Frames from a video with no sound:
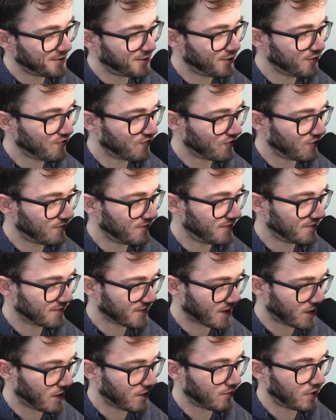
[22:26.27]
from
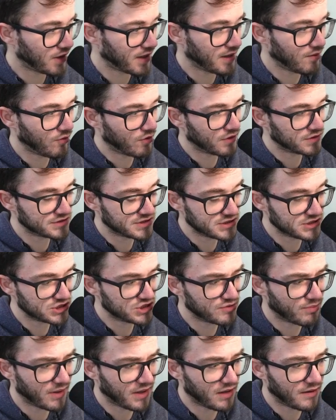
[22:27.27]
Card Market, whereas
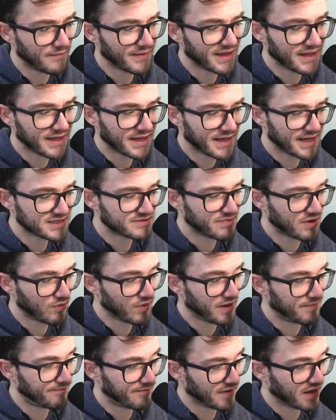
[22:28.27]
TCG Player is a bit
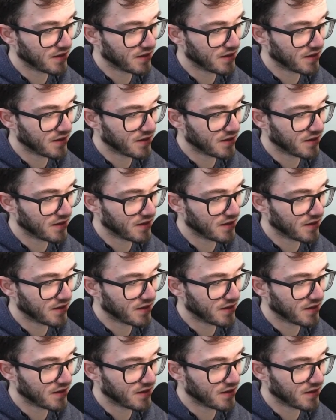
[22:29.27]
weird.